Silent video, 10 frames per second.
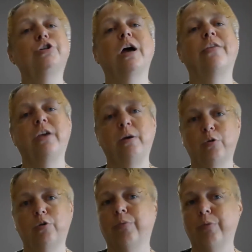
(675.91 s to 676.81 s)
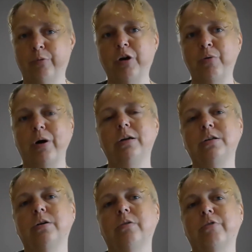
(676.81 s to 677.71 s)
and they were required
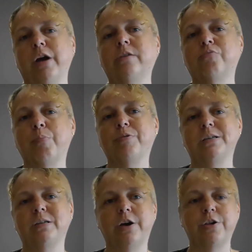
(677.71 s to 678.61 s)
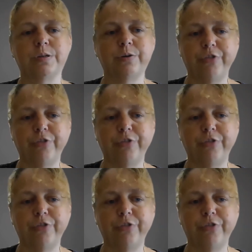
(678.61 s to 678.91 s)
to create representations of